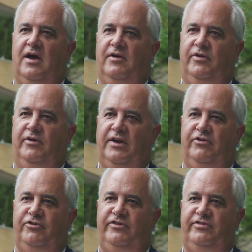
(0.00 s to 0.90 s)
of their
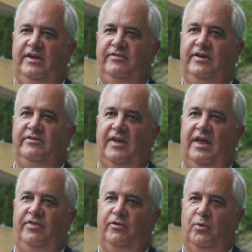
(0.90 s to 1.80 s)
energy savings
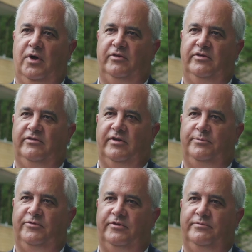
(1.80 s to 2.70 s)
and their water
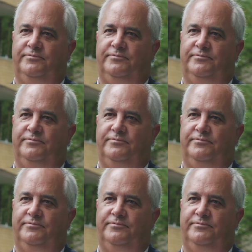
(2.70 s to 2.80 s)
consumption.